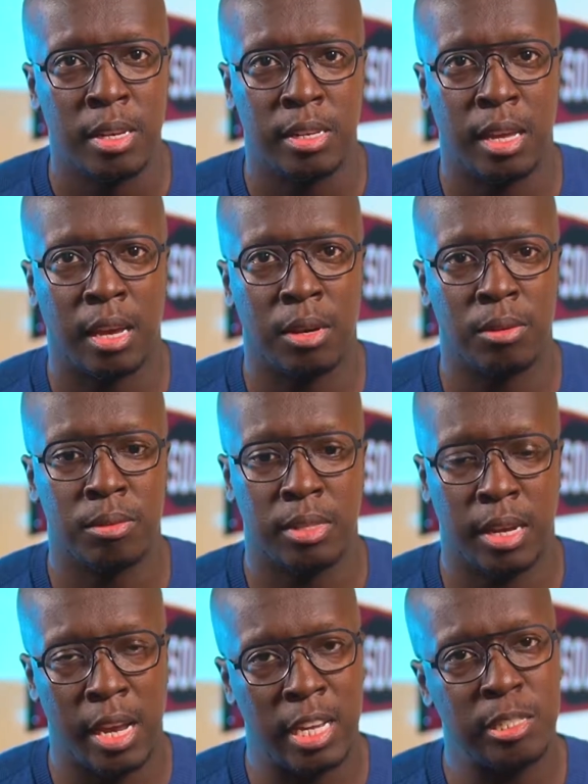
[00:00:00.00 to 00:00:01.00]
Now,
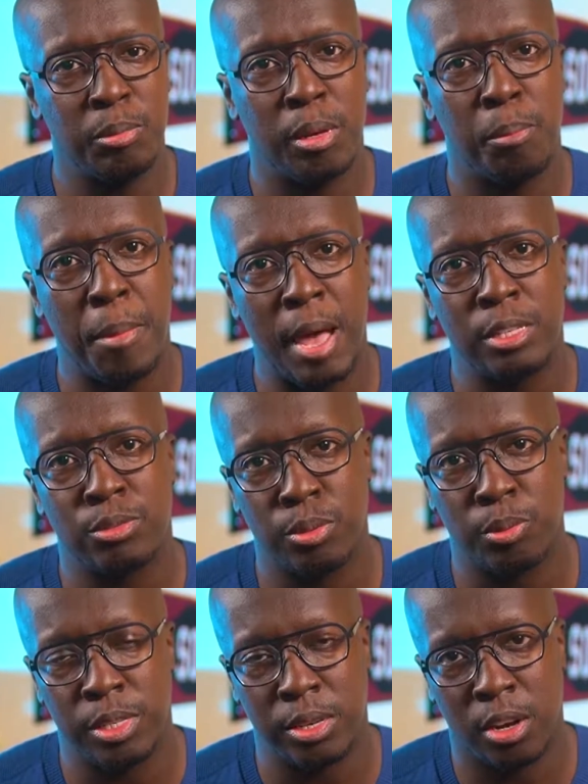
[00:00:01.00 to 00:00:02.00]
there has to be a balance
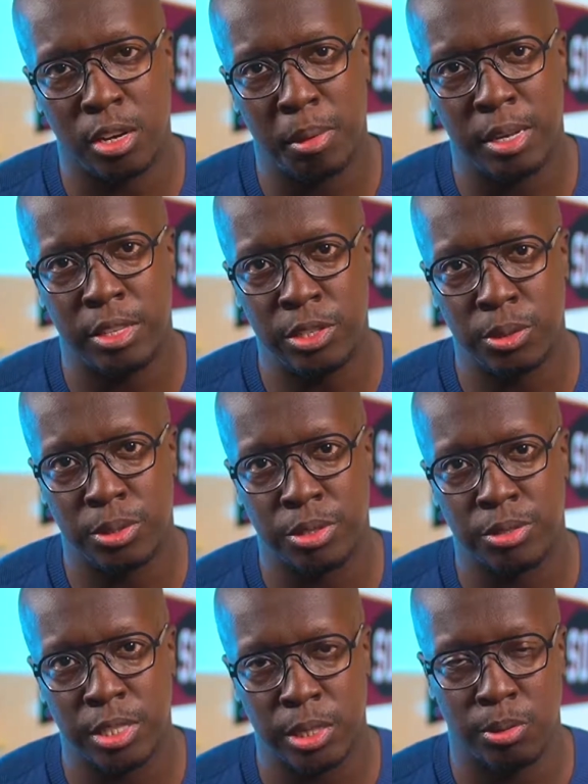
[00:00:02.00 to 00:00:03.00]
when we talk about these sorts
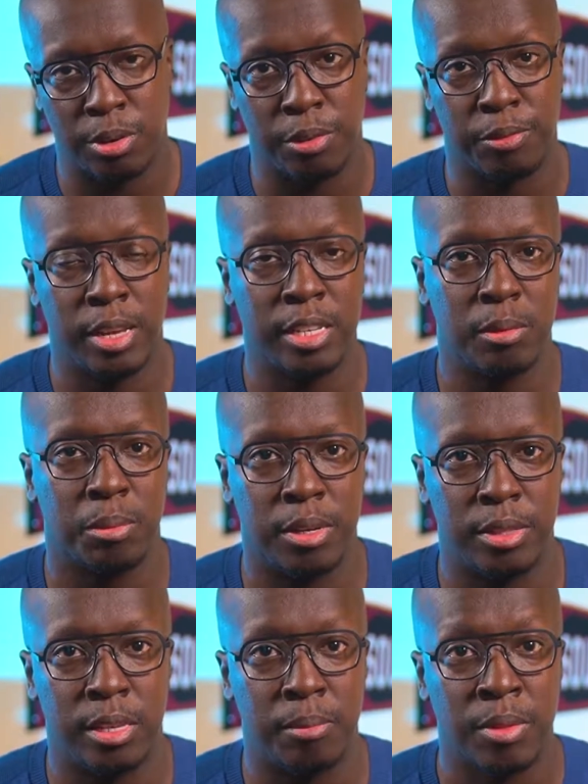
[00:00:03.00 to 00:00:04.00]
of things or we reflect
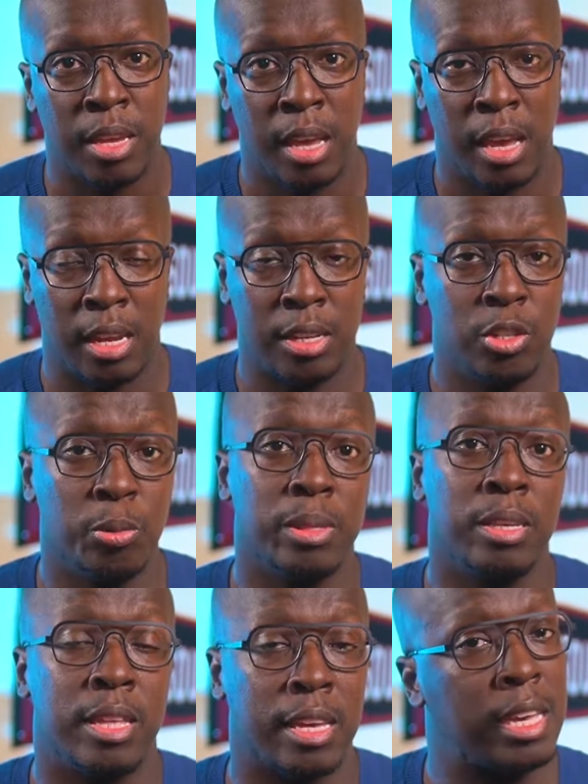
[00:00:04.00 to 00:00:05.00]
upon them. And I do
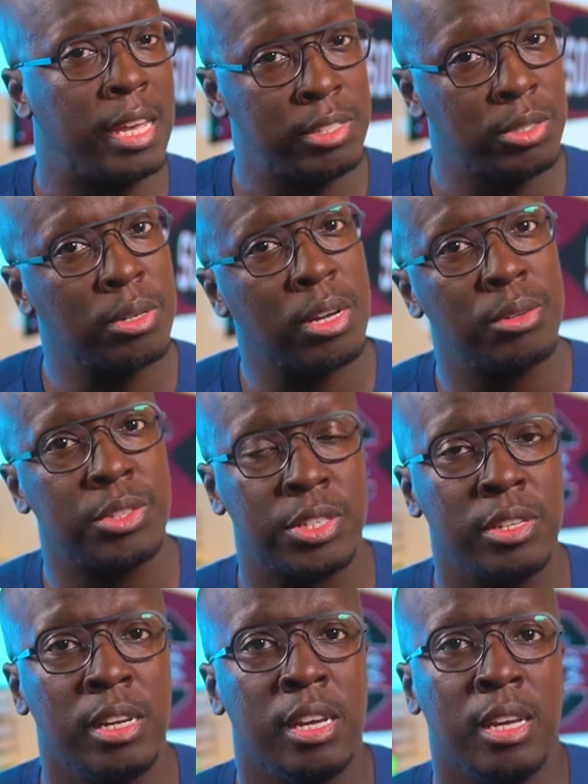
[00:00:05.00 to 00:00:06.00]
believe that cancel
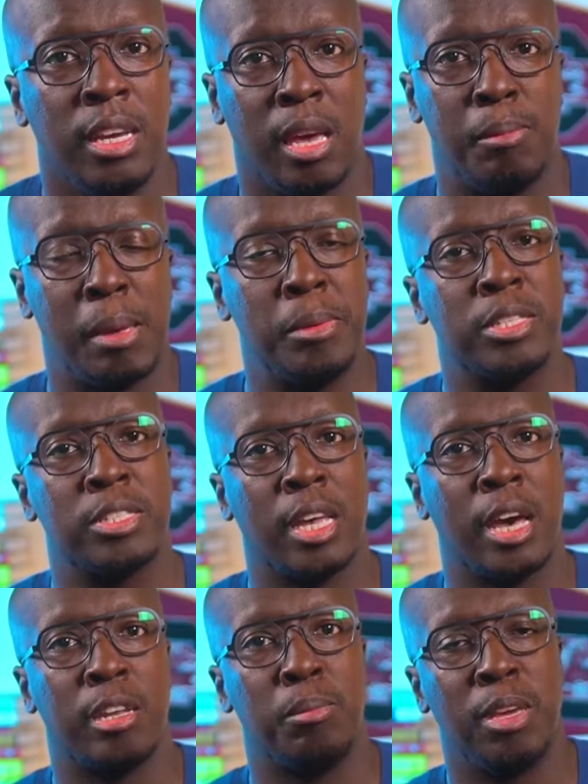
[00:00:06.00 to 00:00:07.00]
culture and maybe
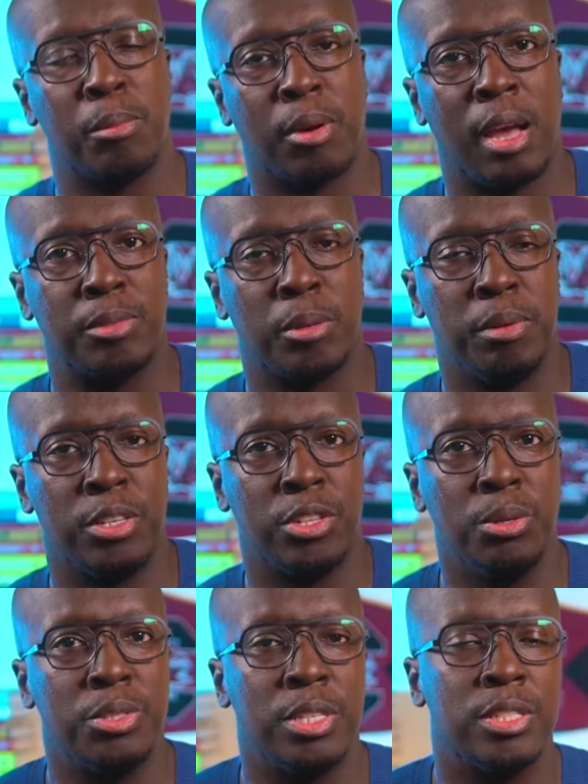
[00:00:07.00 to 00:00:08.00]
society being perhaps a bit
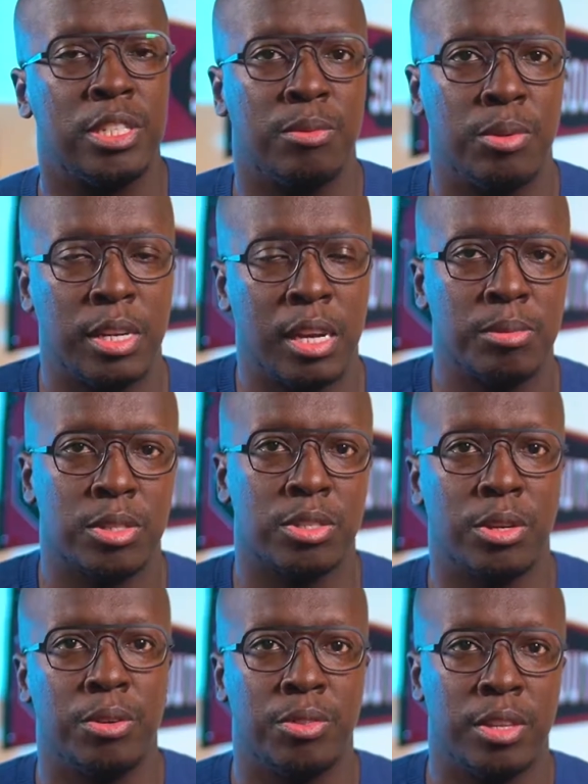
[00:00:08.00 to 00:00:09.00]
too sensitive when it comes to
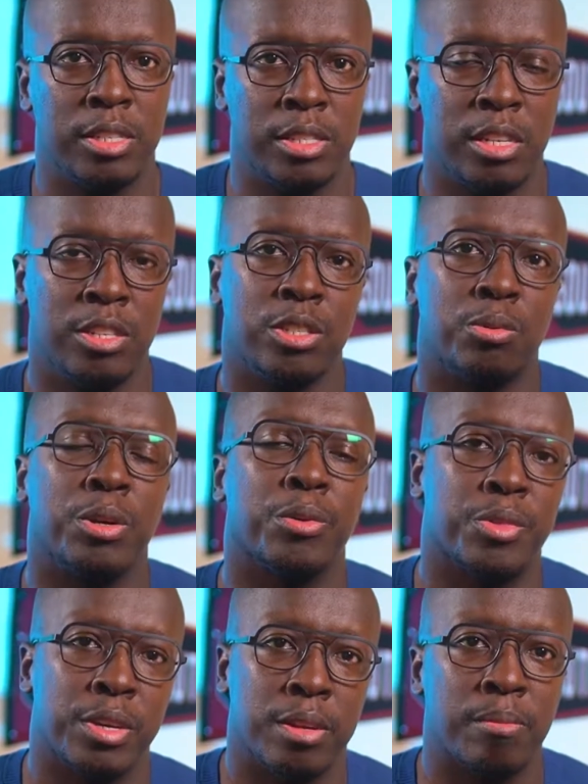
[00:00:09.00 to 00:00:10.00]
certain things, it is a real
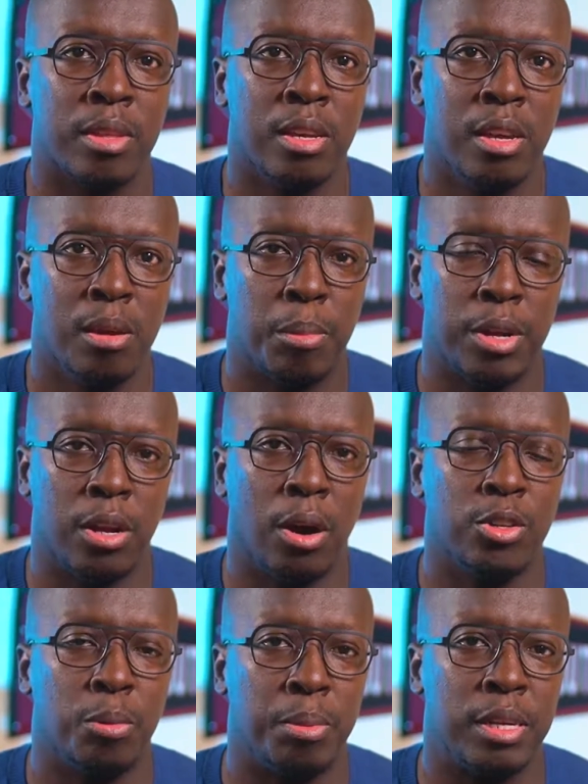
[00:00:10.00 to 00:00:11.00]
thing. But it
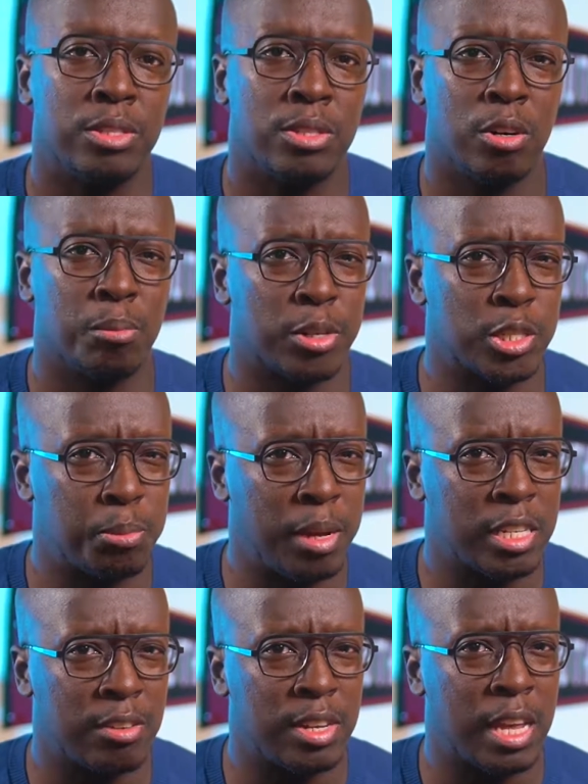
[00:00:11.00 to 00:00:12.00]
all depends on
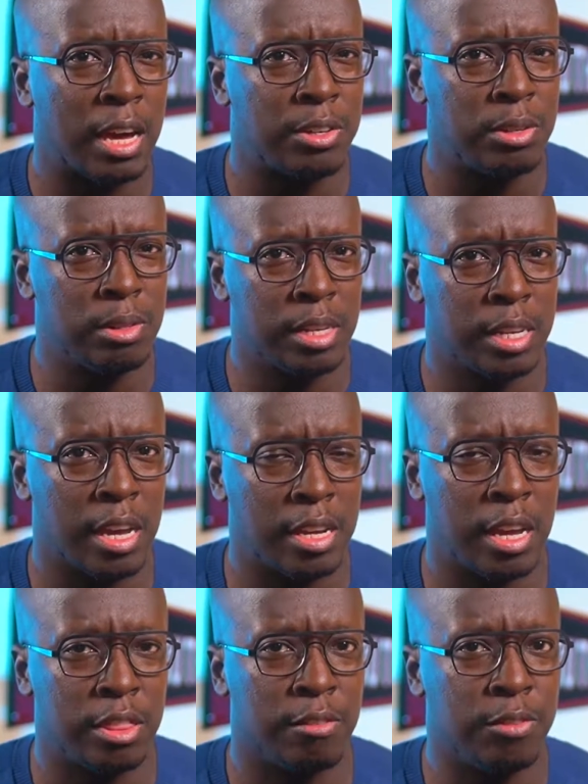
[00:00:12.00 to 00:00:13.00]
perspective and how you look at it
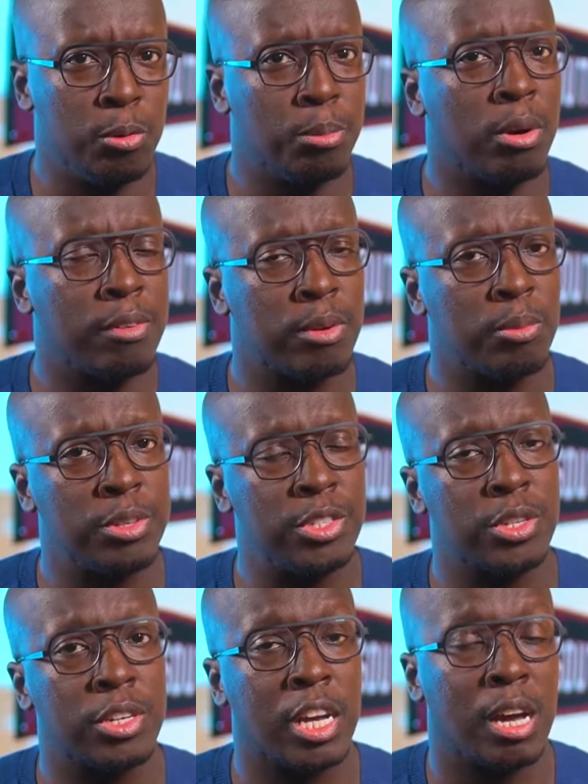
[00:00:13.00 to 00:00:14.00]
and the viewpoint from which
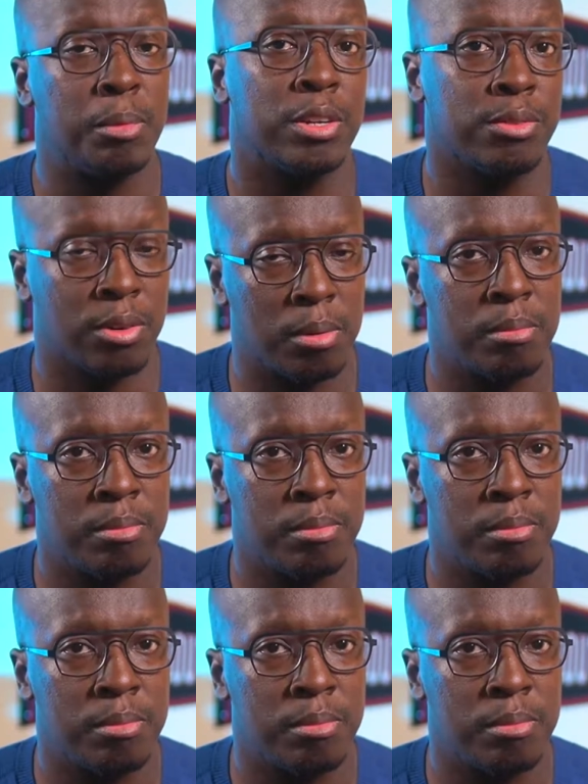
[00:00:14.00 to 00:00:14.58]
you're coming from.